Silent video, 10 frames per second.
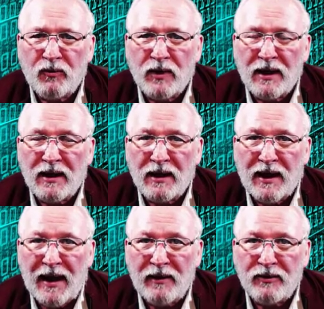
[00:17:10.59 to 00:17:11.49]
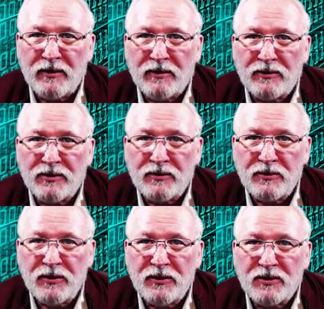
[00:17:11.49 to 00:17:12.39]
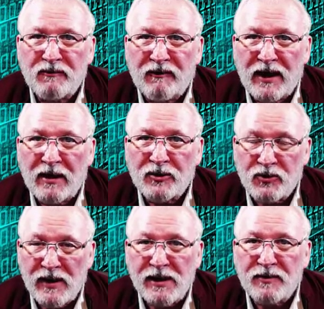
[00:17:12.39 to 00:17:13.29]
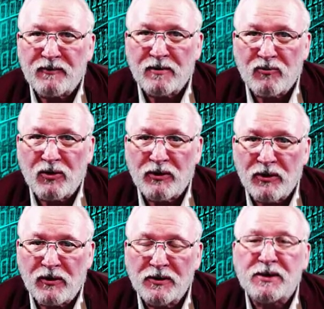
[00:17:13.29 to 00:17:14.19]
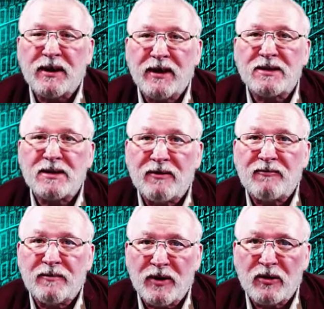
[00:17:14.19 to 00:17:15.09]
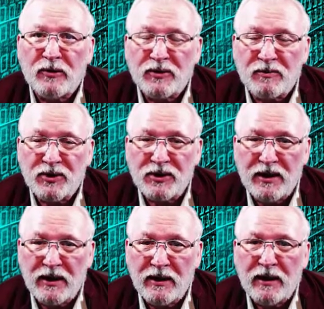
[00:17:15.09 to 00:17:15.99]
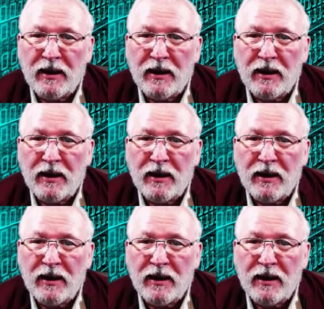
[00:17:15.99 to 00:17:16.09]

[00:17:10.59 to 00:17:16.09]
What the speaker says: will allow you to use file transfer protocols to get stuff from your host machine